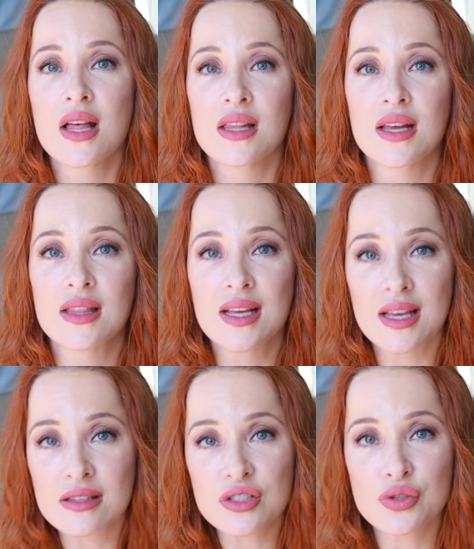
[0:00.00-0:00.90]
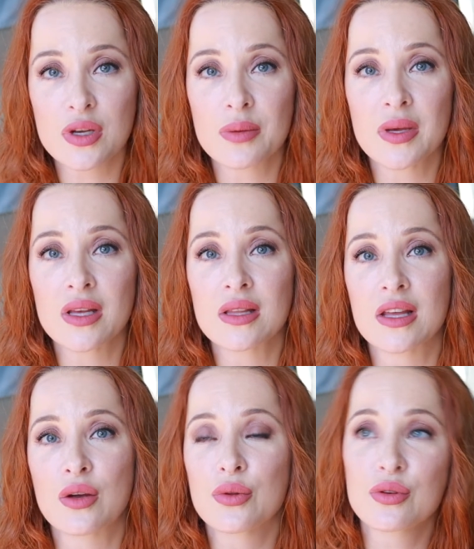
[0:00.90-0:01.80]
Like, they get the treatment,
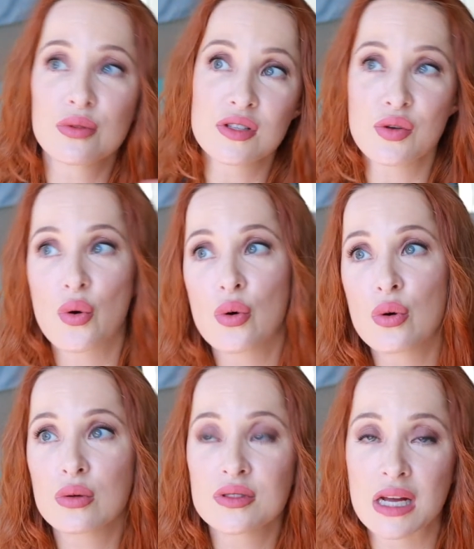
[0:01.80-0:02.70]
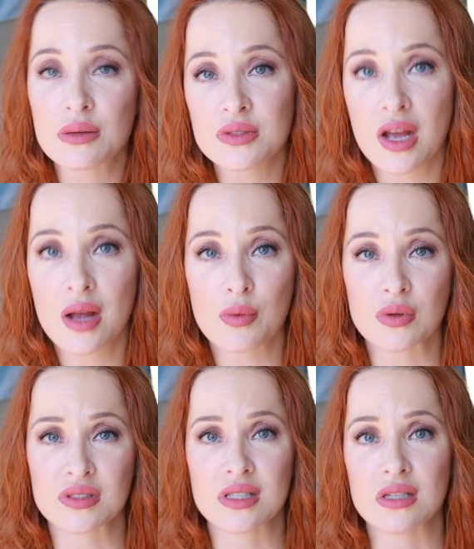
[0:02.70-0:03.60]
they go through this whole downtime
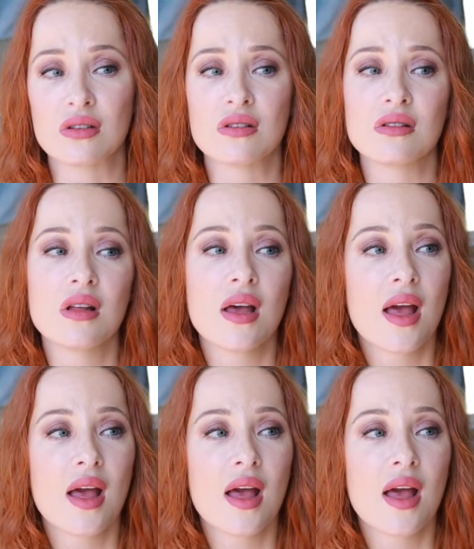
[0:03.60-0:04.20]
ordeal,